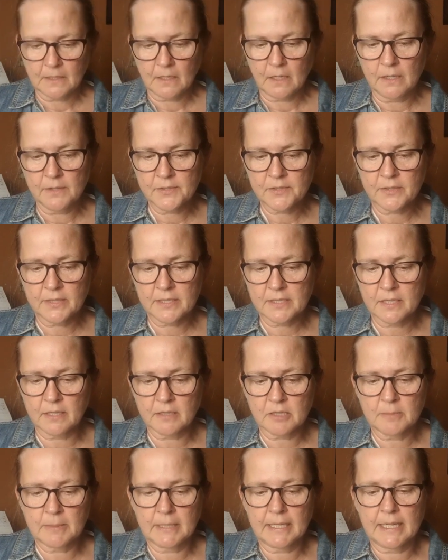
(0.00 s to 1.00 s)
Also, they
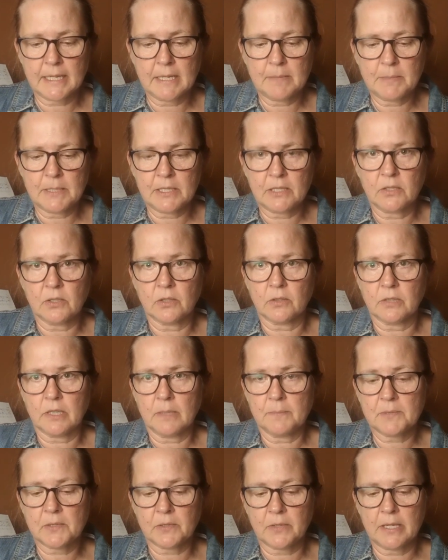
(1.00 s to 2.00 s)
talked about A B
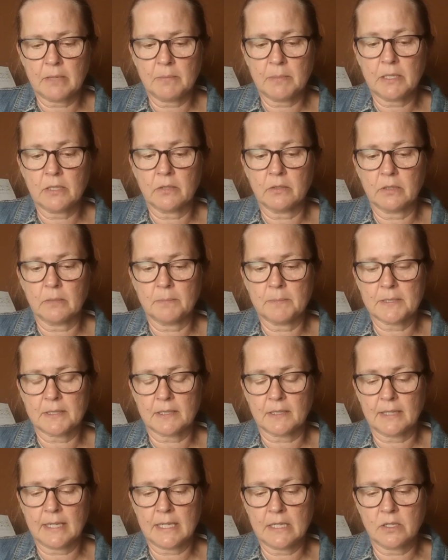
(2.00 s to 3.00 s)
Europe. So A B Europe is
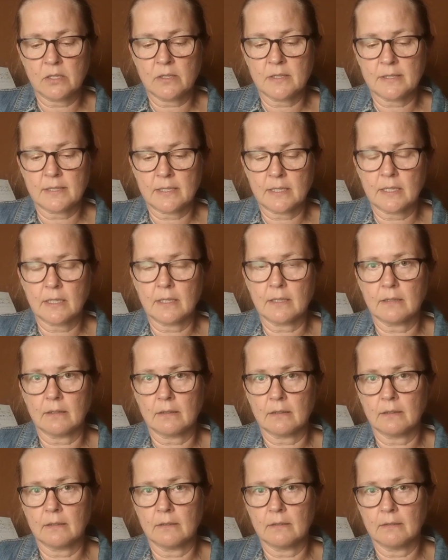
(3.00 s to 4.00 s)
an agency
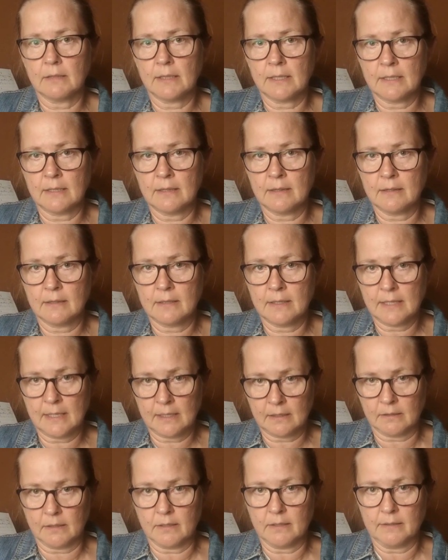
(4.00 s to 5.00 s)
in
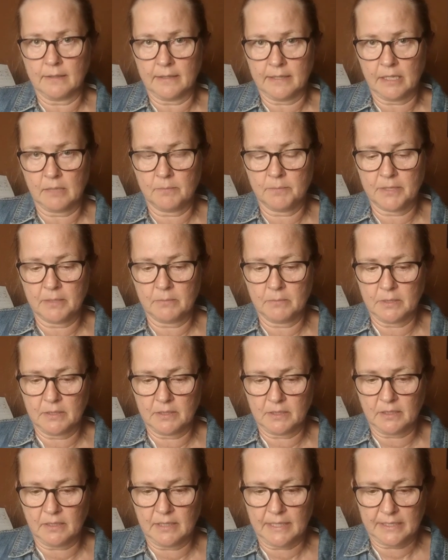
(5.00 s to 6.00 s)
England that helped them with
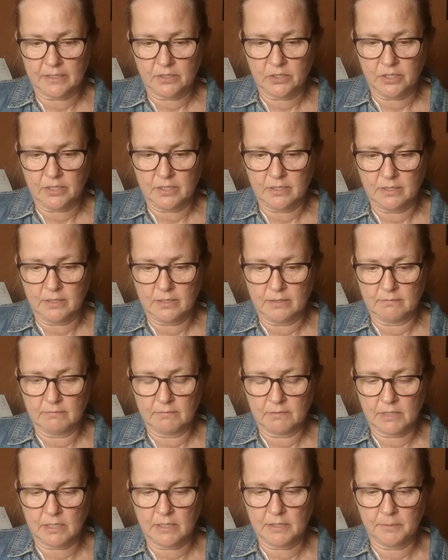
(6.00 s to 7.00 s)
the collection and
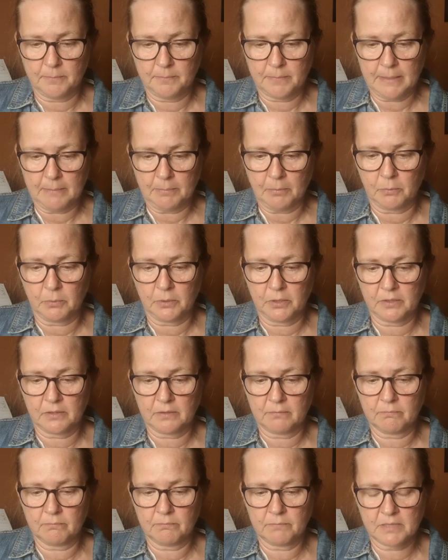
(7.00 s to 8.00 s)
all the paperwork
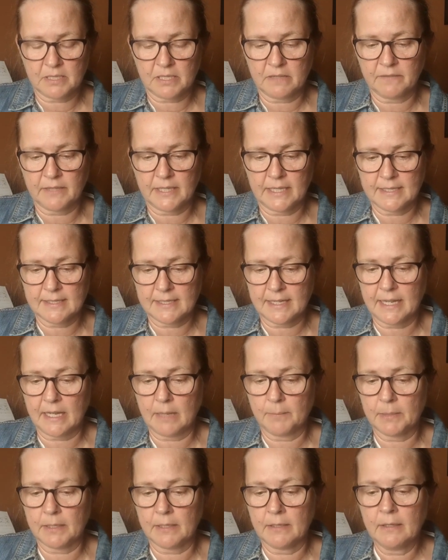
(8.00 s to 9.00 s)
and stuff that has to
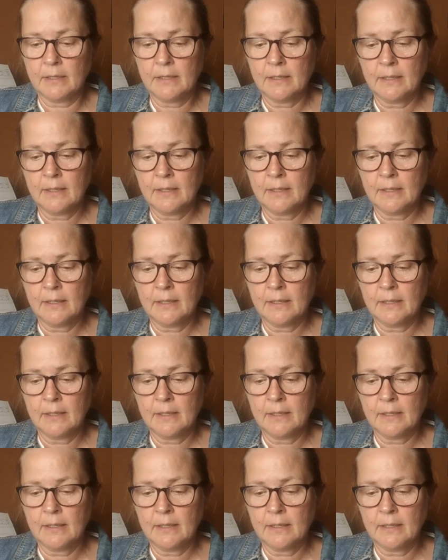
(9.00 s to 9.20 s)
happen.